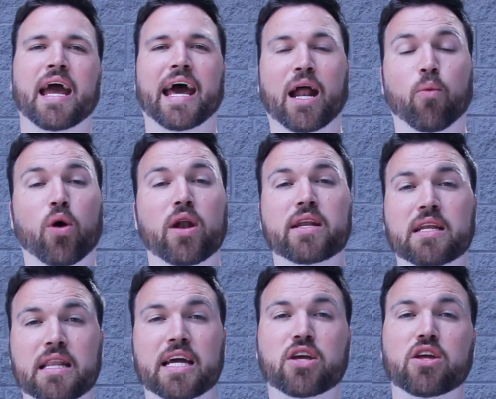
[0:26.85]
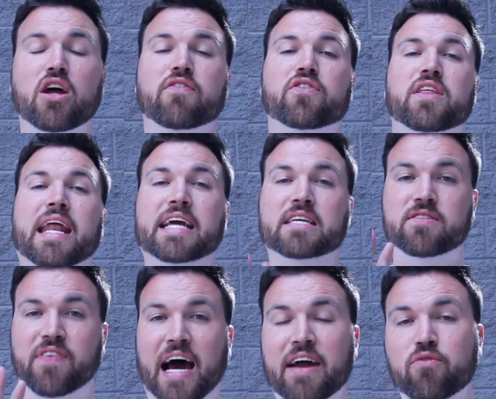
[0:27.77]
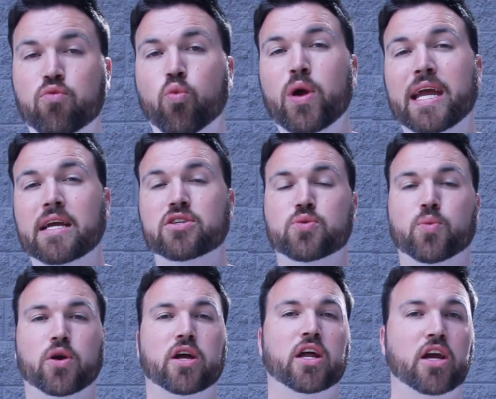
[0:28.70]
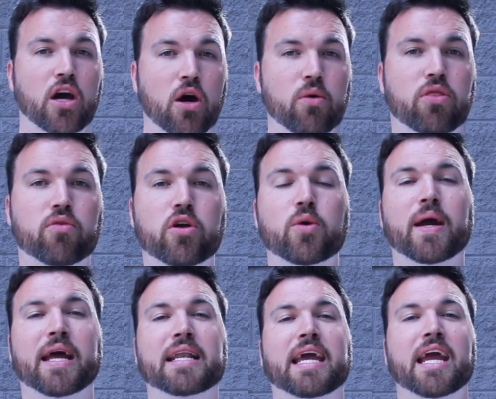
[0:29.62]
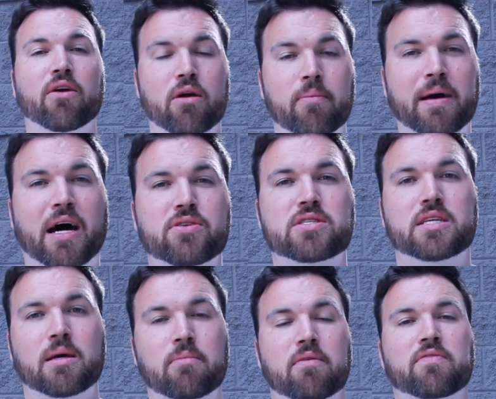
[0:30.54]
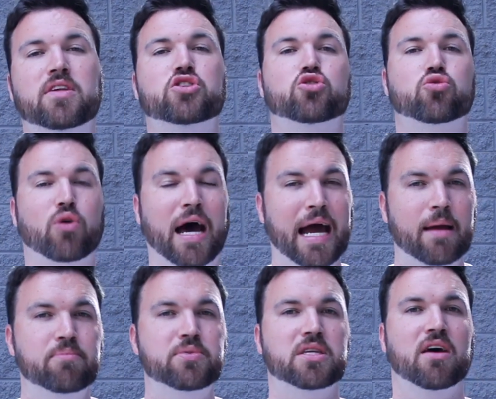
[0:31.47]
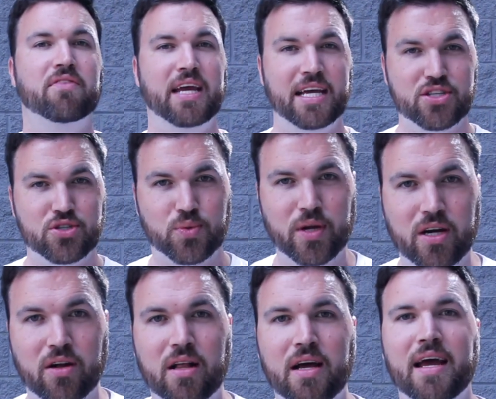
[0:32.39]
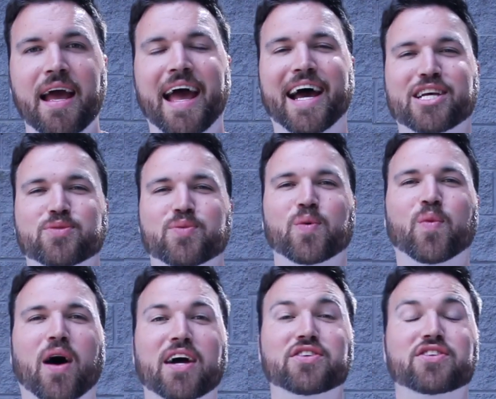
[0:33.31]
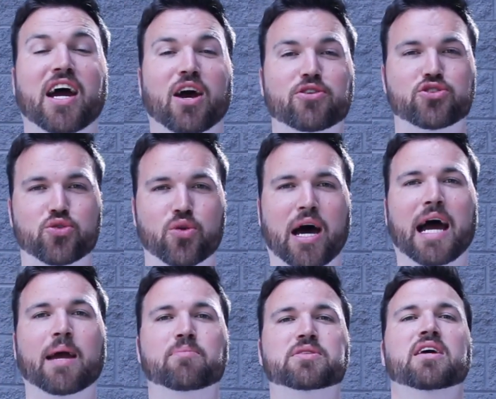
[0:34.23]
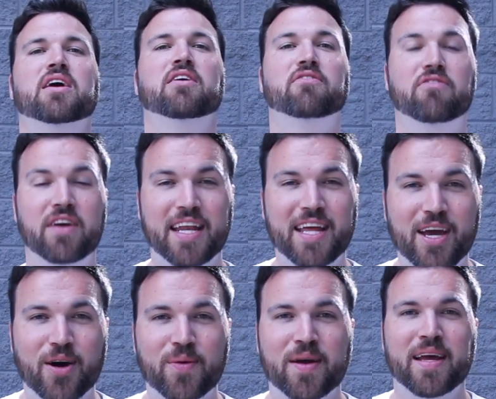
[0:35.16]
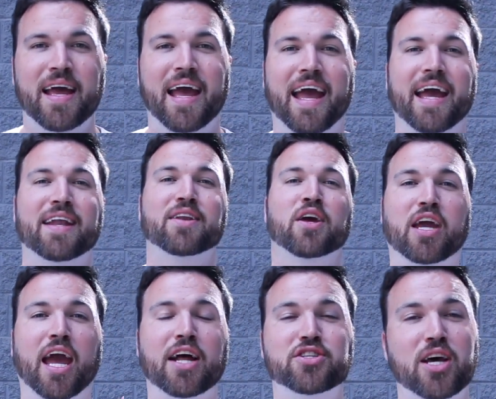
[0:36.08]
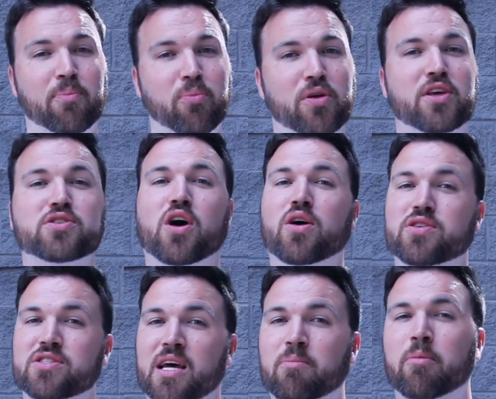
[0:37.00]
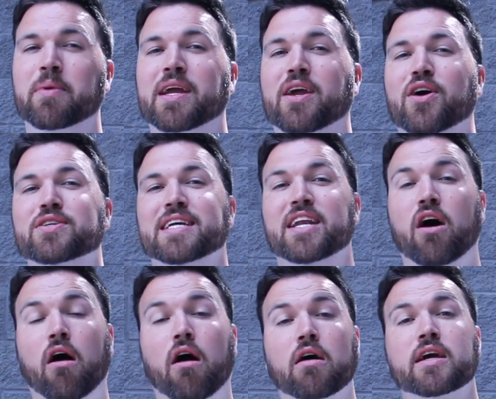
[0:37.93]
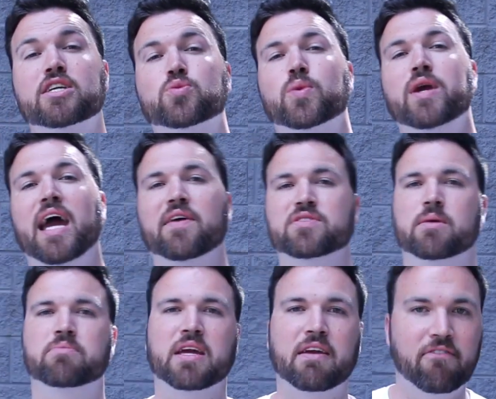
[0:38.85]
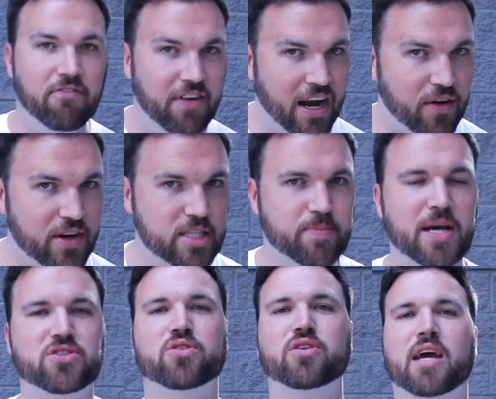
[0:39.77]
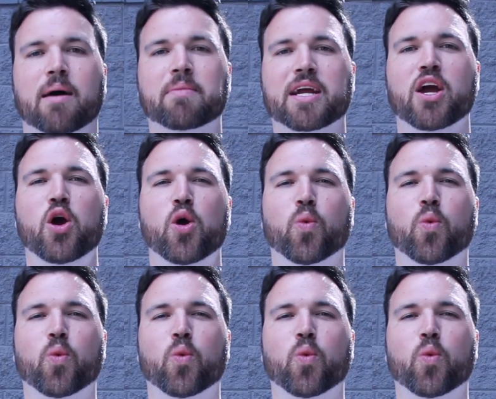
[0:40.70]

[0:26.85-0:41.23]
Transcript: And I wanted to let you know for the next five weeks, we're going to go through and hear about some of the tribes of Israel as we watch our tribes video and catch up with us all summer because in August we have something very special coming.